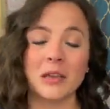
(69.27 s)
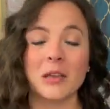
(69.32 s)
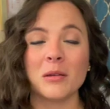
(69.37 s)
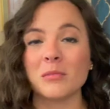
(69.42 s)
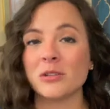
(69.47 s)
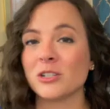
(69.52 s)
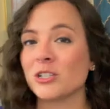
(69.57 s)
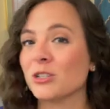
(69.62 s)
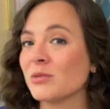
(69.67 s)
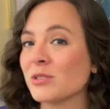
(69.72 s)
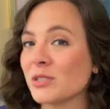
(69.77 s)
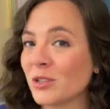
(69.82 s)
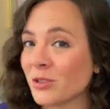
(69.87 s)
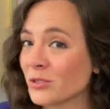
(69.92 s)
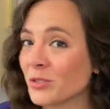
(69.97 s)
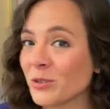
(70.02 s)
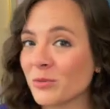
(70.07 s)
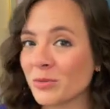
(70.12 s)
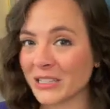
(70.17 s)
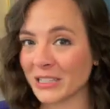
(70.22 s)
But she was
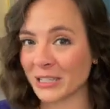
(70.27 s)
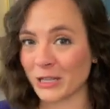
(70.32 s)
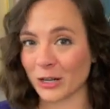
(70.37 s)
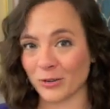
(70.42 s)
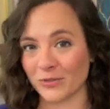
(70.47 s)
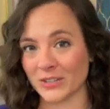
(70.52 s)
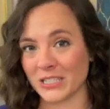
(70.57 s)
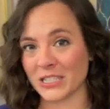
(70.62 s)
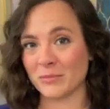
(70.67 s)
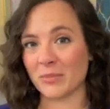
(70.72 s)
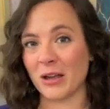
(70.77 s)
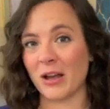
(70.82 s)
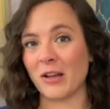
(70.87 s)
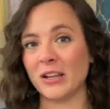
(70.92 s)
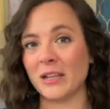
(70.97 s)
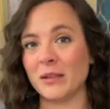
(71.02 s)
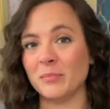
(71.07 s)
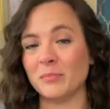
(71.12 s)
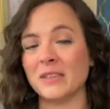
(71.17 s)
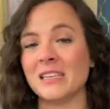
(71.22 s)
also really nervous about it
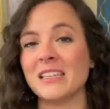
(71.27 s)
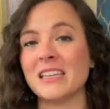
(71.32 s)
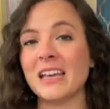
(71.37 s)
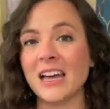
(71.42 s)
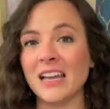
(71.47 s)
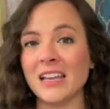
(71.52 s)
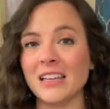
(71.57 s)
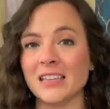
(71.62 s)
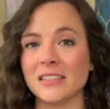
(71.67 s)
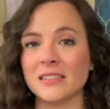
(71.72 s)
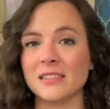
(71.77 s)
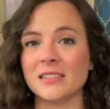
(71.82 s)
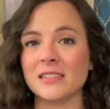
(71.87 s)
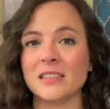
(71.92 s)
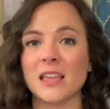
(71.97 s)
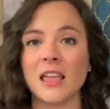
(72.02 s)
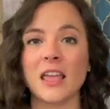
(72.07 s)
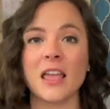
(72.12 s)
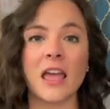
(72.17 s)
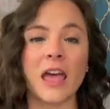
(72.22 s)
because
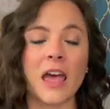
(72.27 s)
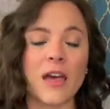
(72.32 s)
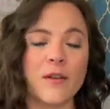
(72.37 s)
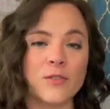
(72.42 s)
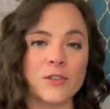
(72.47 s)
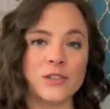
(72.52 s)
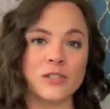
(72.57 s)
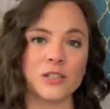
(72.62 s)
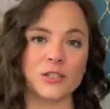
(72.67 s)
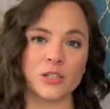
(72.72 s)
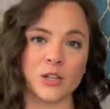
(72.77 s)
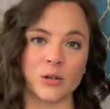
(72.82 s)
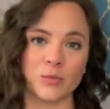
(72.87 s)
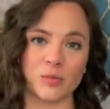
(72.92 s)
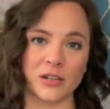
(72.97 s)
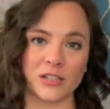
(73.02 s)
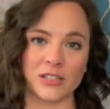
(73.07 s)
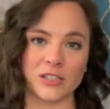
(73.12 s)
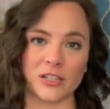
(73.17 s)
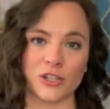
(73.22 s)
ever since her
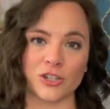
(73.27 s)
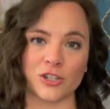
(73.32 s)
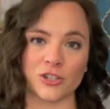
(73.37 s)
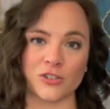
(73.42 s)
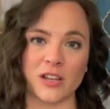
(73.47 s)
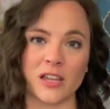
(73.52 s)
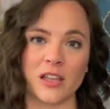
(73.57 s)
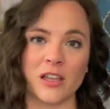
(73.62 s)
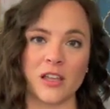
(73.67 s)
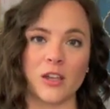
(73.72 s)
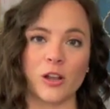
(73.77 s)
breast surgery,